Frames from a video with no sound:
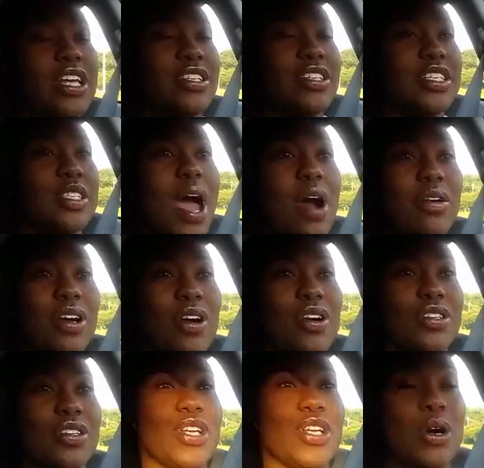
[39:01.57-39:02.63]
there's this
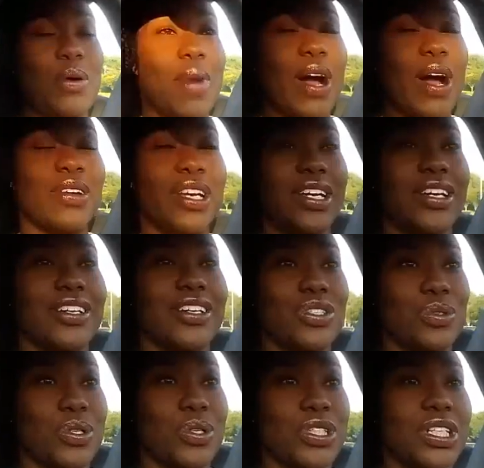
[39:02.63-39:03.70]
mountain called Stone Mountain
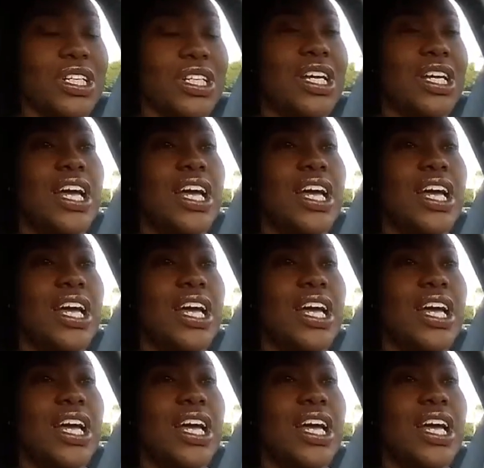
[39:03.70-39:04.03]
here in Georgia.